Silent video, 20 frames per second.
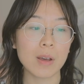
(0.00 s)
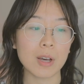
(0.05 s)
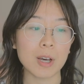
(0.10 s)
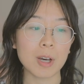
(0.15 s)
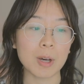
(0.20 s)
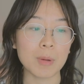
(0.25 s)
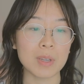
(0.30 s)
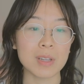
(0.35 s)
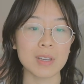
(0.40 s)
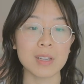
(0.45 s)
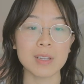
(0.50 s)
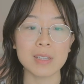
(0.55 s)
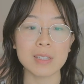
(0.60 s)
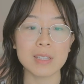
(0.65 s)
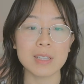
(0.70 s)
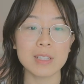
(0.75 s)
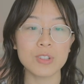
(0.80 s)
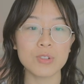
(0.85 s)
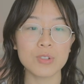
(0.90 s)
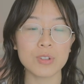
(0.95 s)
Um, it,
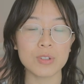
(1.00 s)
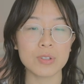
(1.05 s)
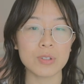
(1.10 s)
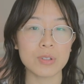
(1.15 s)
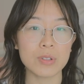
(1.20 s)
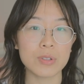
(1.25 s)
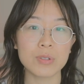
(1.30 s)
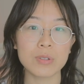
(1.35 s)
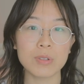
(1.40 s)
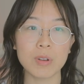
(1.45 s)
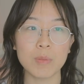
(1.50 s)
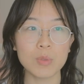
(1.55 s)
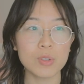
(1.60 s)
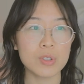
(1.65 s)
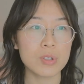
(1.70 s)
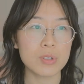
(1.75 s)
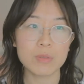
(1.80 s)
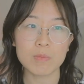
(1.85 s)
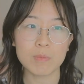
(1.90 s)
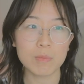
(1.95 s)
it's just a so
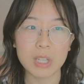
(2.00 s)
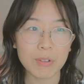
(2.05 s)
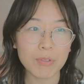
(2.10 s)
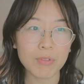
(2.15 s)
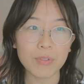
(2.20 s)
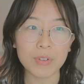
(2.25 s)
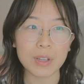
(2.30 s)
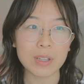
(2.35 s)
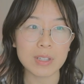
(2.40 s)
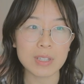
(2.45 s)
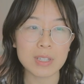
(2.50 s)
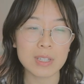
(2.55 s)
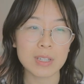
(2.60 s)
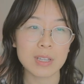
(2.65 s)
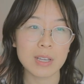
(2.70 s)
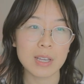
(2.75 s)
much different